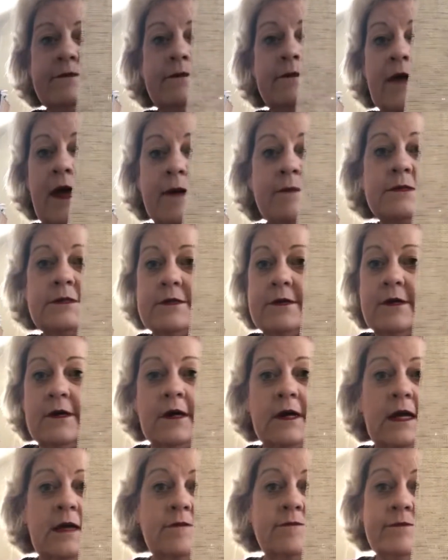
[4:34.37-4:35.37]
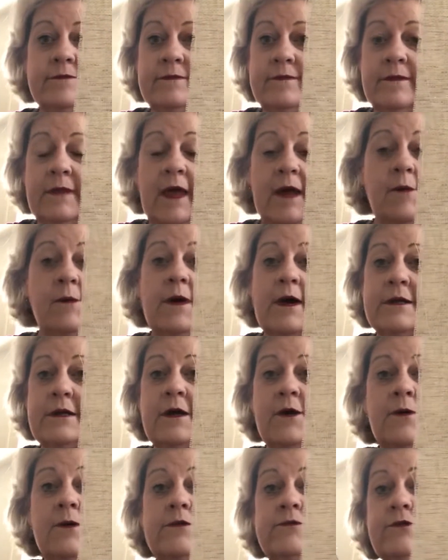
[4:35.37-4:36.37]
I'm sorry, I wasn't
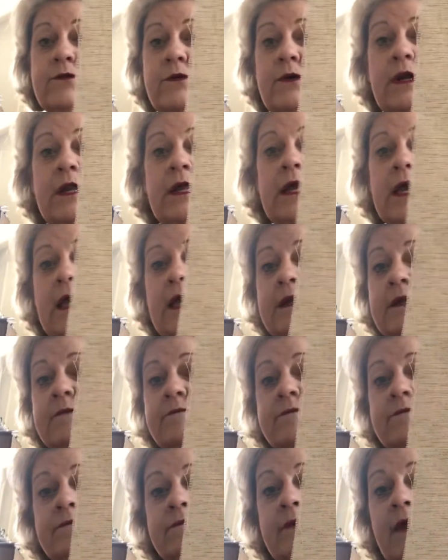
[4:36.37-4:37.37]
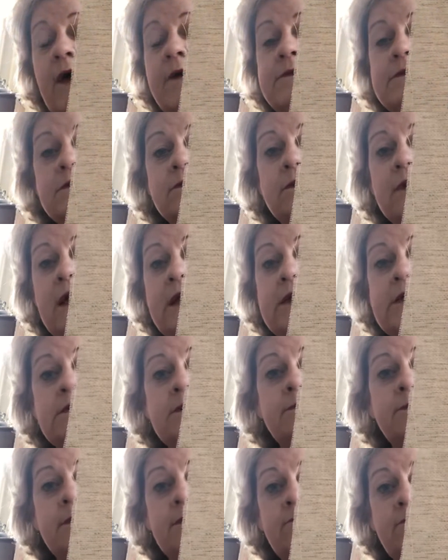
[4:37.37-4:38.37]
going for it again. I was ready
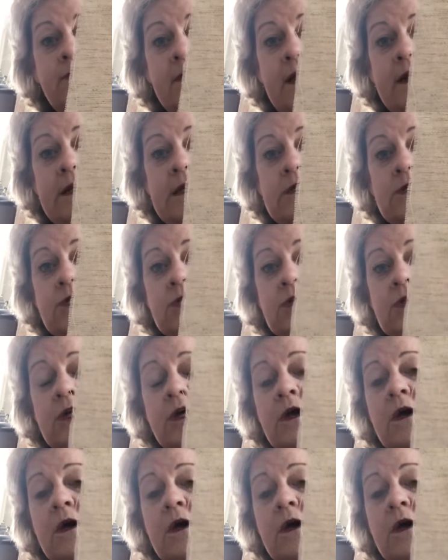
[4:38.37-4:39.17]
to be finished.